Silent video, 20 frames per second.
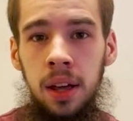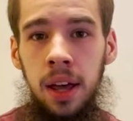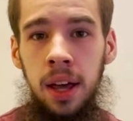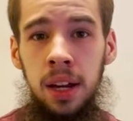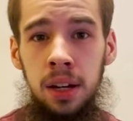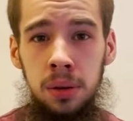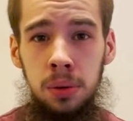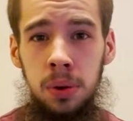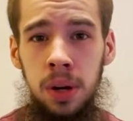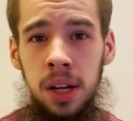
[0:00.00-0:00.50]

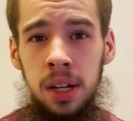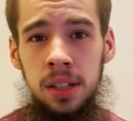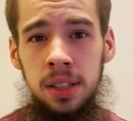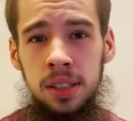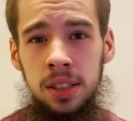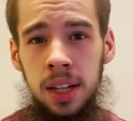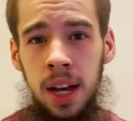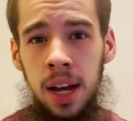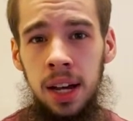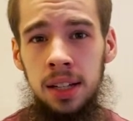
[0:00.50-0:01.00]

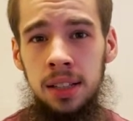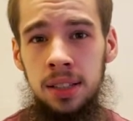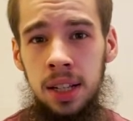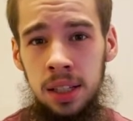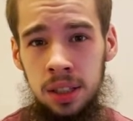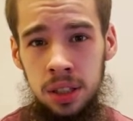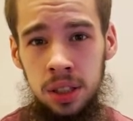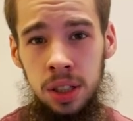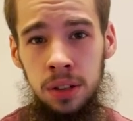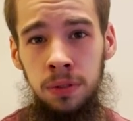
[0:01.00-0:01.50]
Anyways, guys,
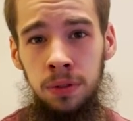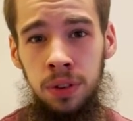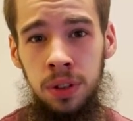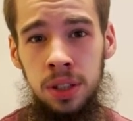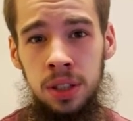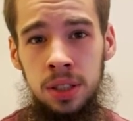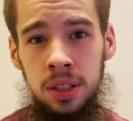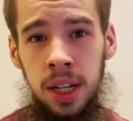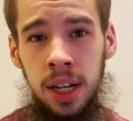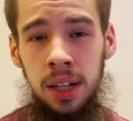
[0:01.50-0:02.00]
that's it for
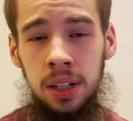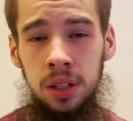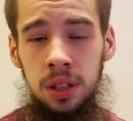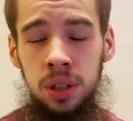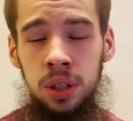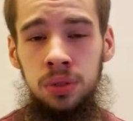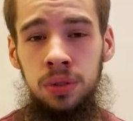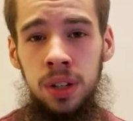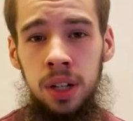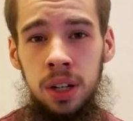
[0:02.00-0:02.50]
this tech
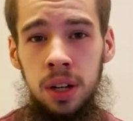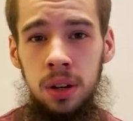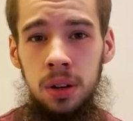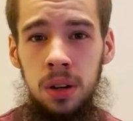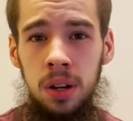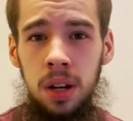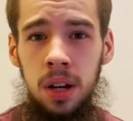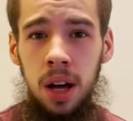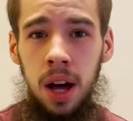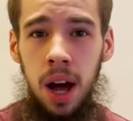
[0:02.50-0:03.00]
news video.
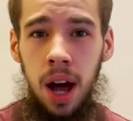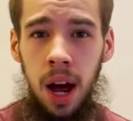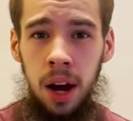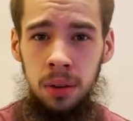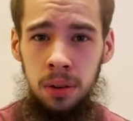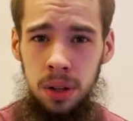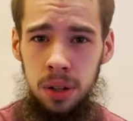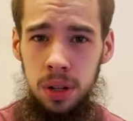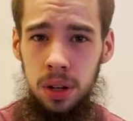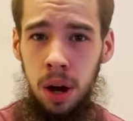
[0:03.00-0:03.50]
I
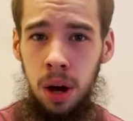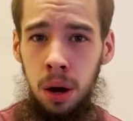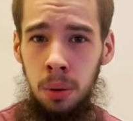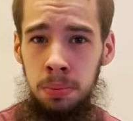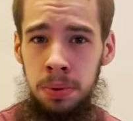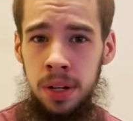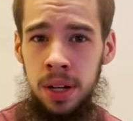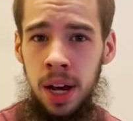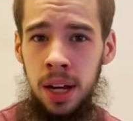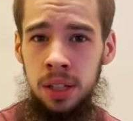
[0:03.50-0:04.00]
really
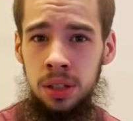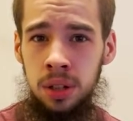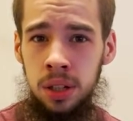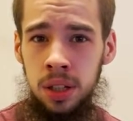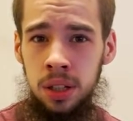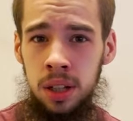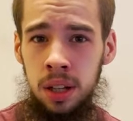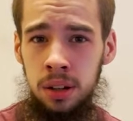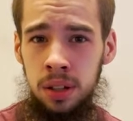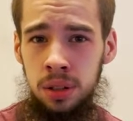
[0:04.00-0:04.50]
hope you guys
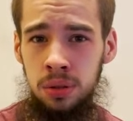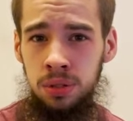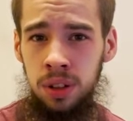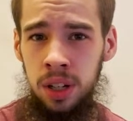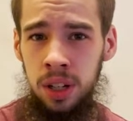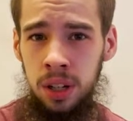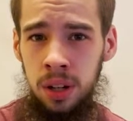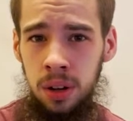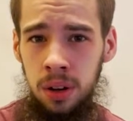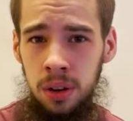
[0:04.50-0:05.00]
like this
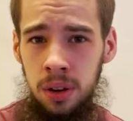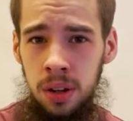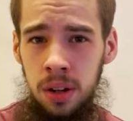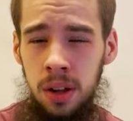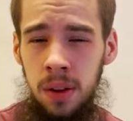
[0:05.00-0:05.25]
video.